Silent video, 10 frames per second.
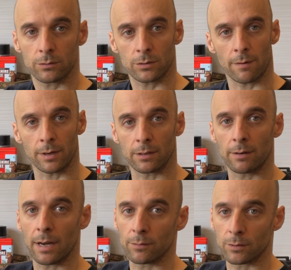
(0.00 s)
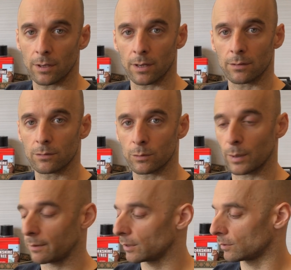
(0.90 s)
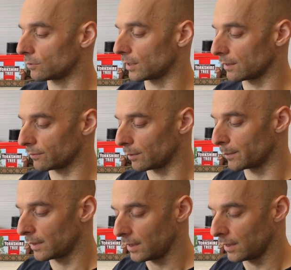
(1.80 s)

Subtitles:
travelling around to where you're going to drink it from.